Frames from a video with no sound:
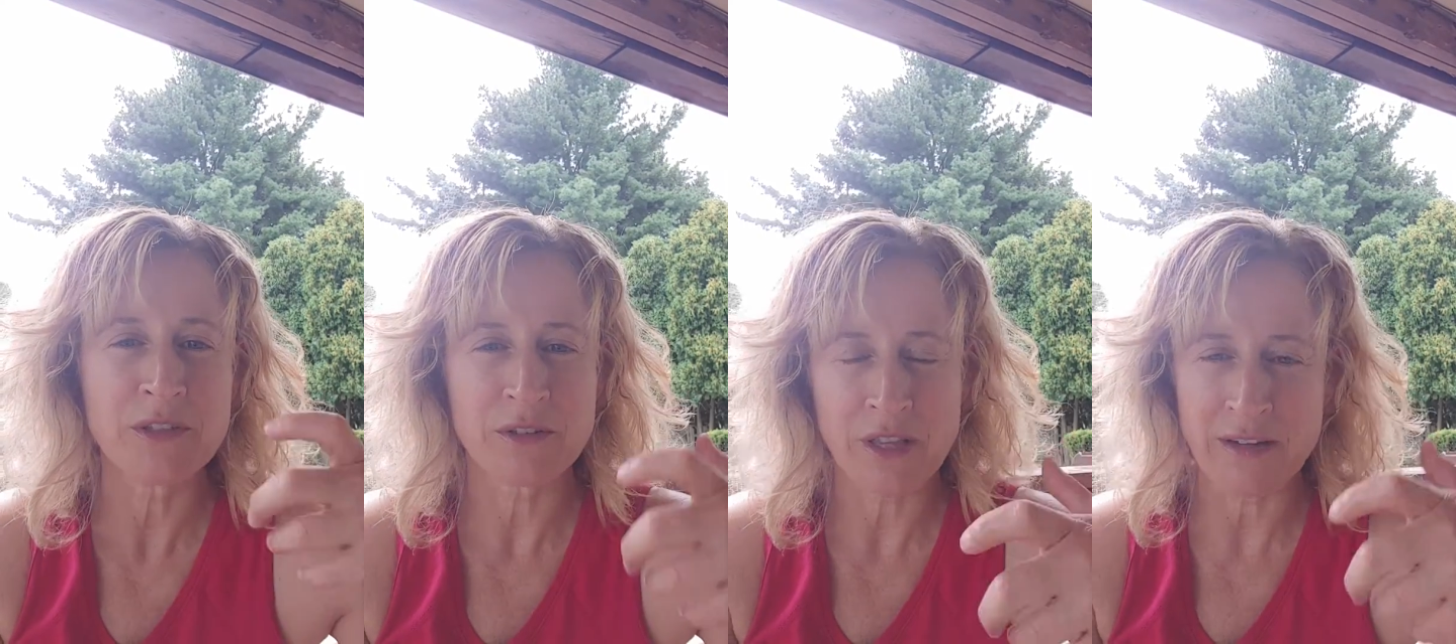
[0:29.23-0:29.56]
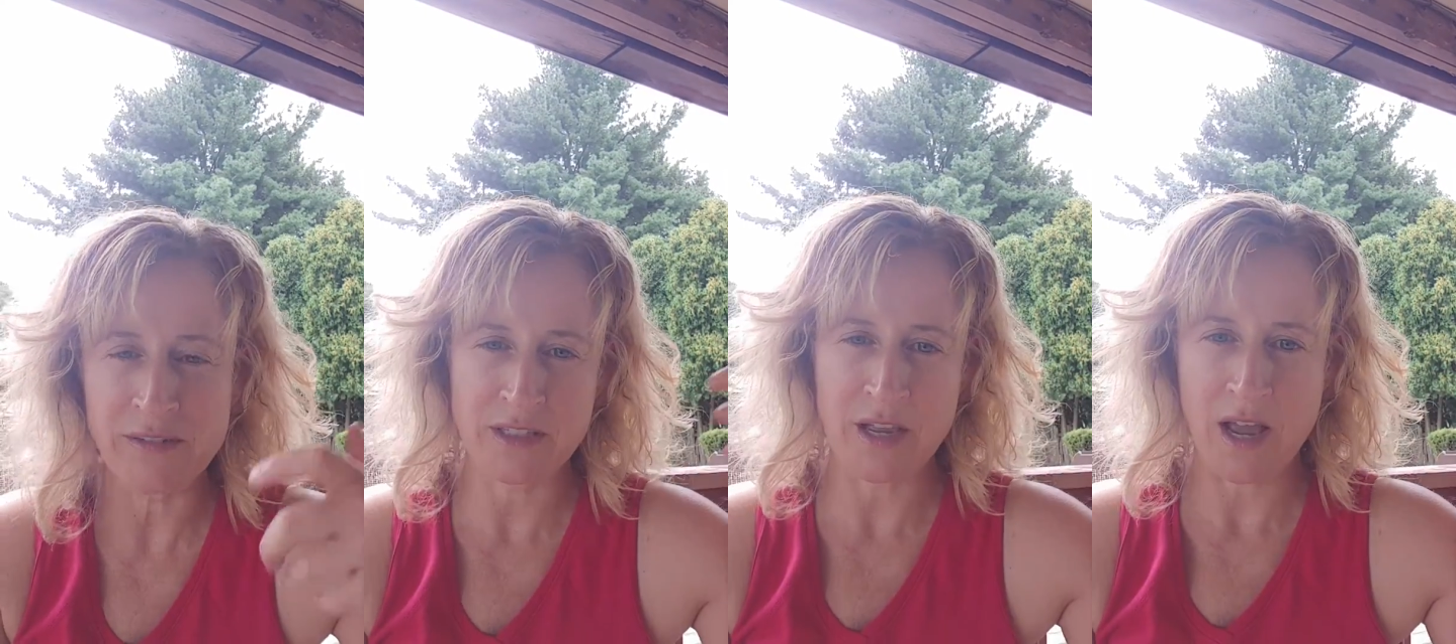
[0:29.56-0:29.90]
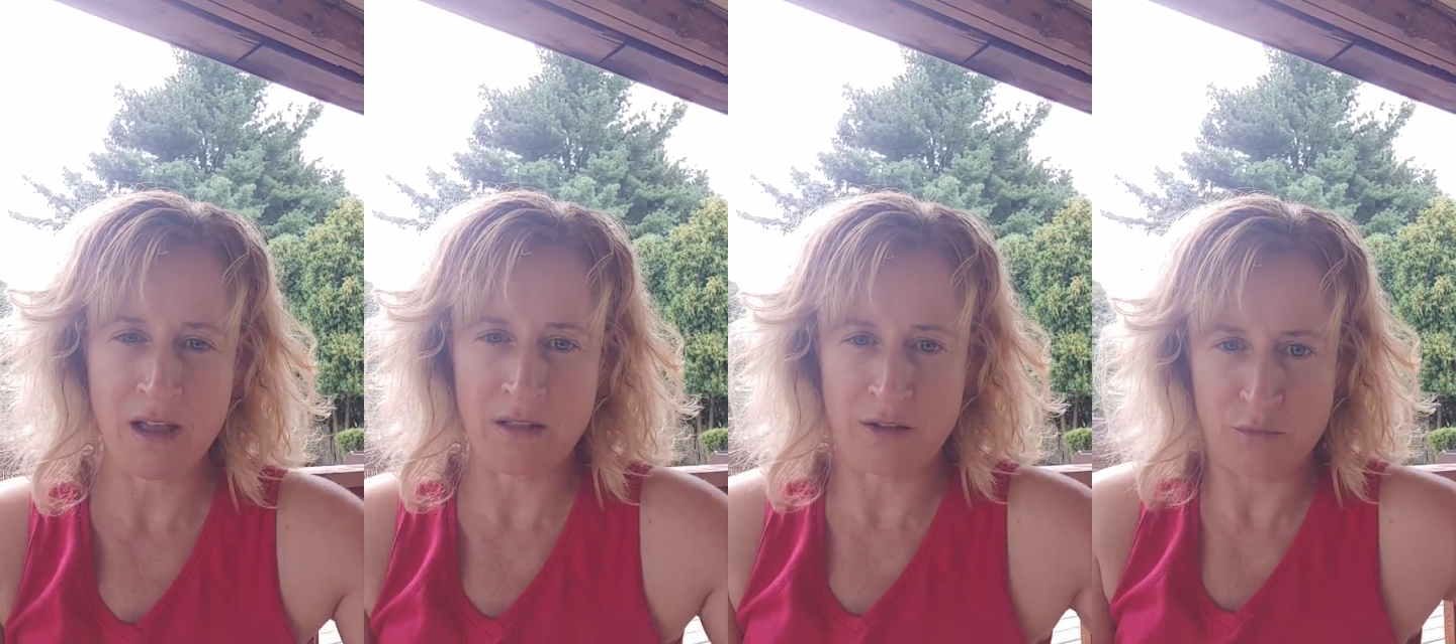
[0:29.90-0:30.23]
your
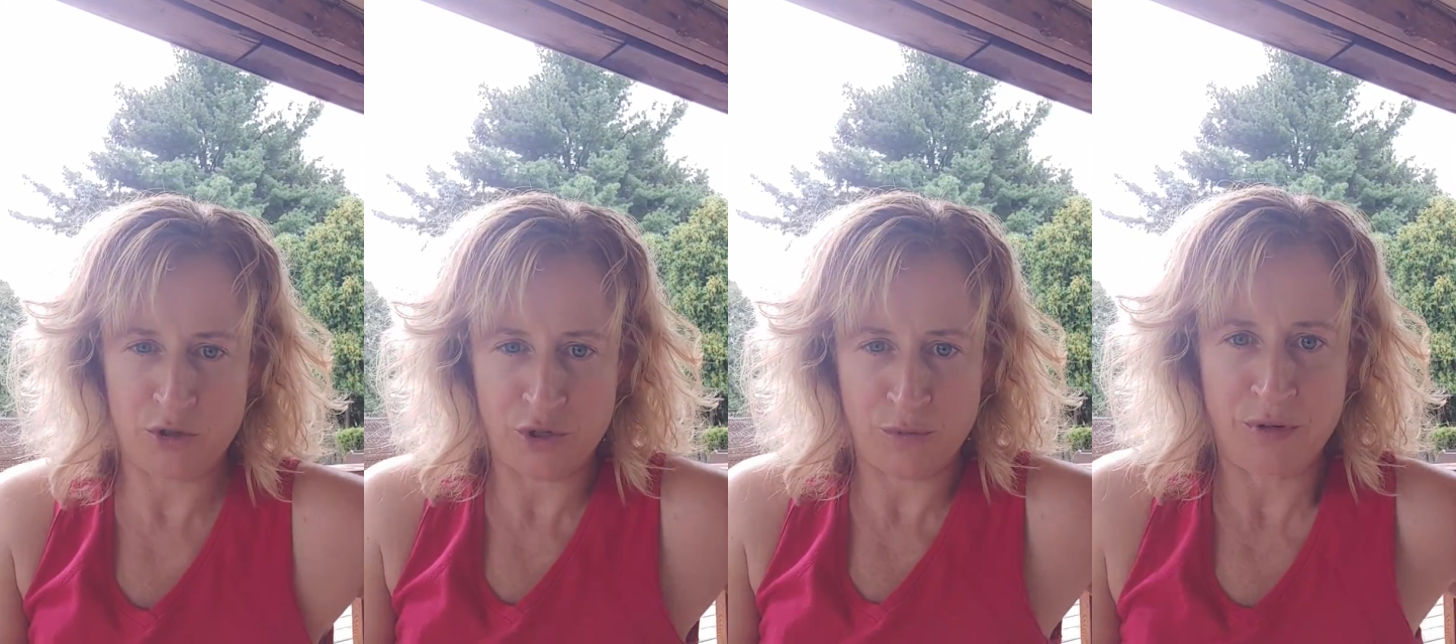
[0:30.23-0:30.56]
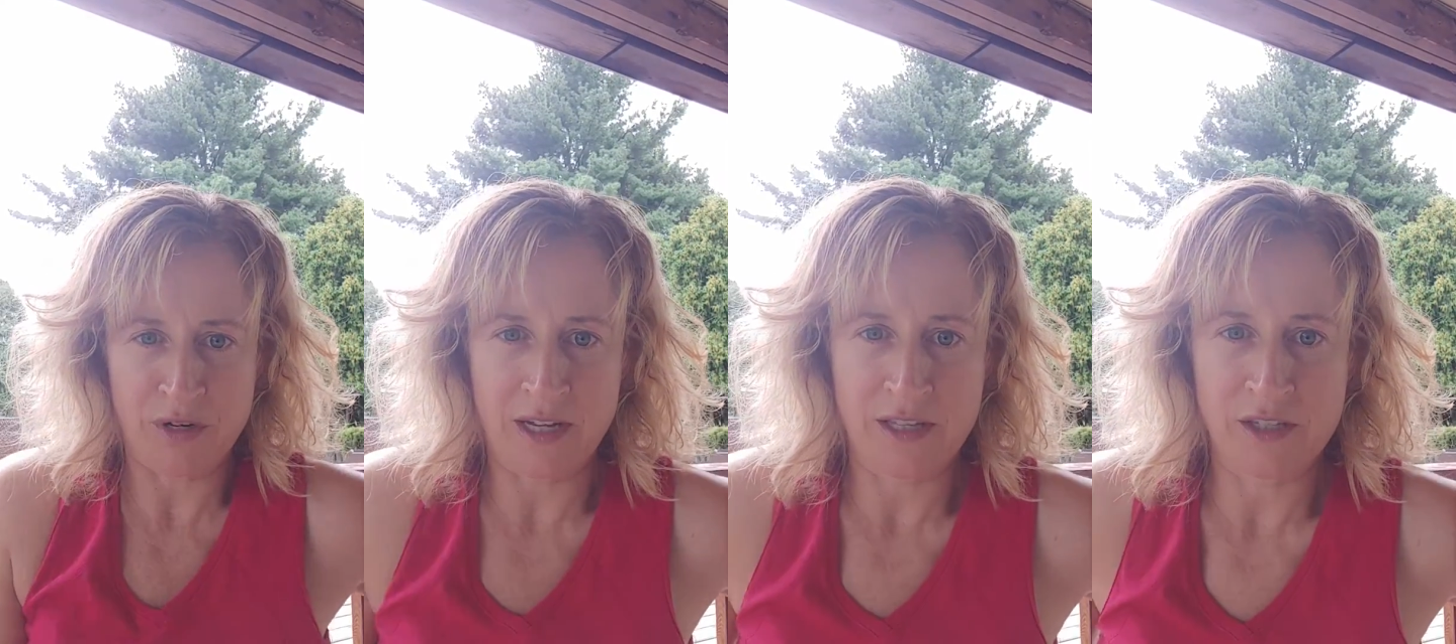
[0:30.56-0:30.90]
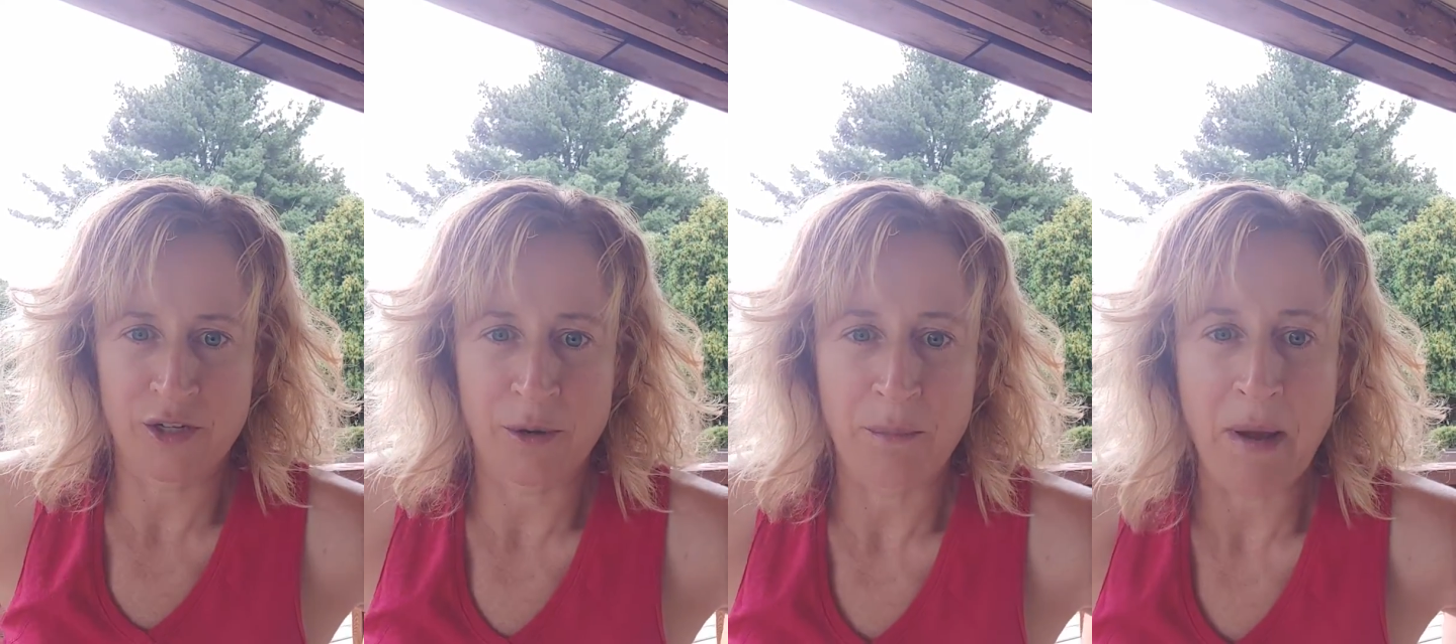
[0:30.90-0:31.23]
lifestyle, and what you're putting
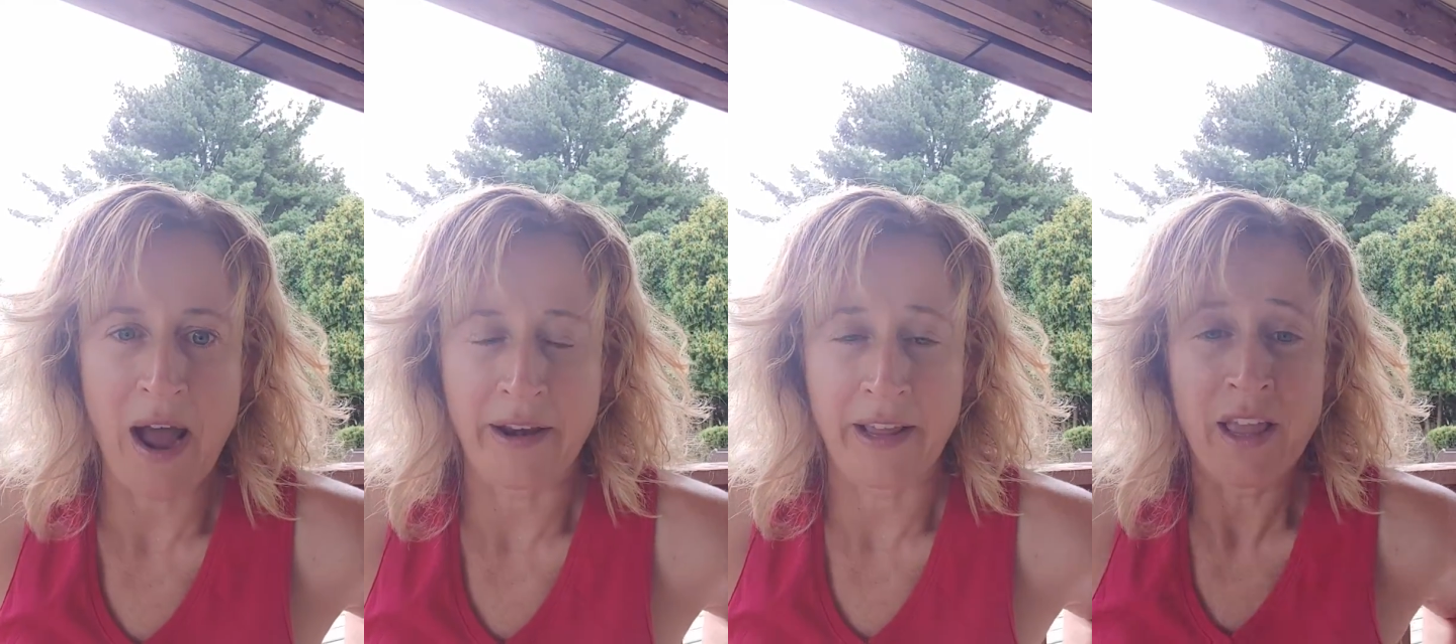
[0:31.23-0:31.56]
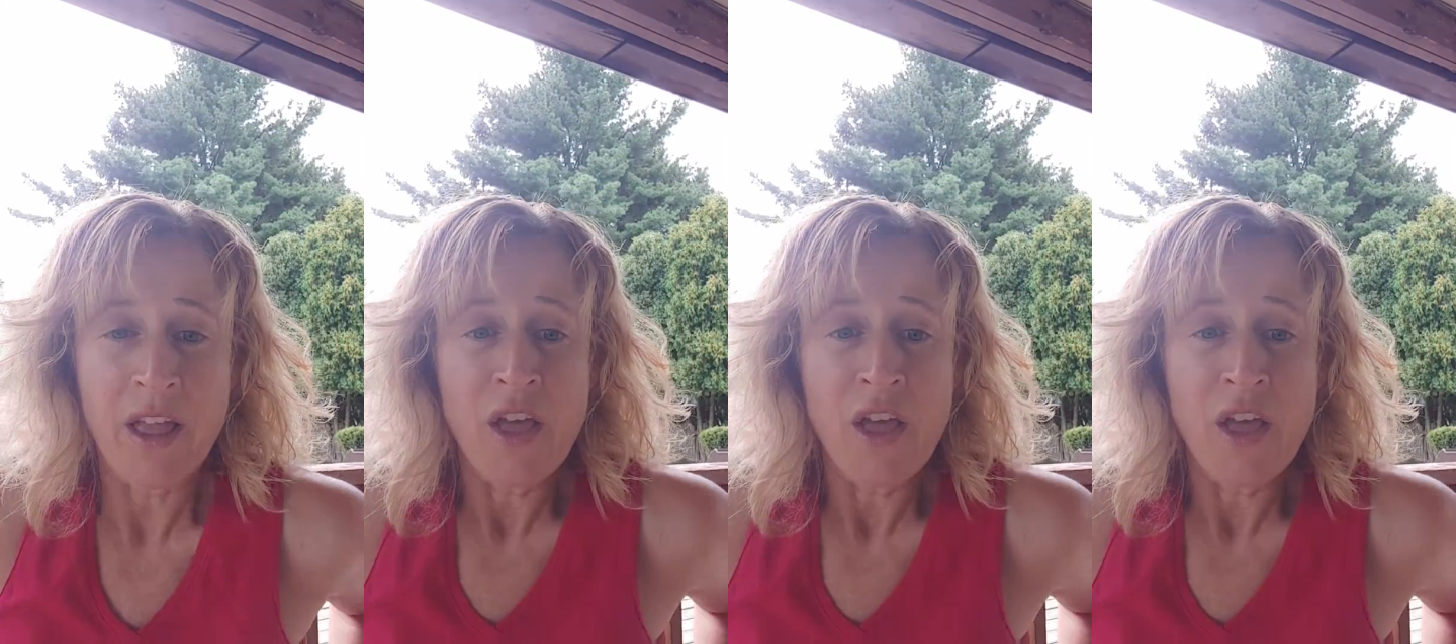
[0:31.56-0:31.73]
into your body.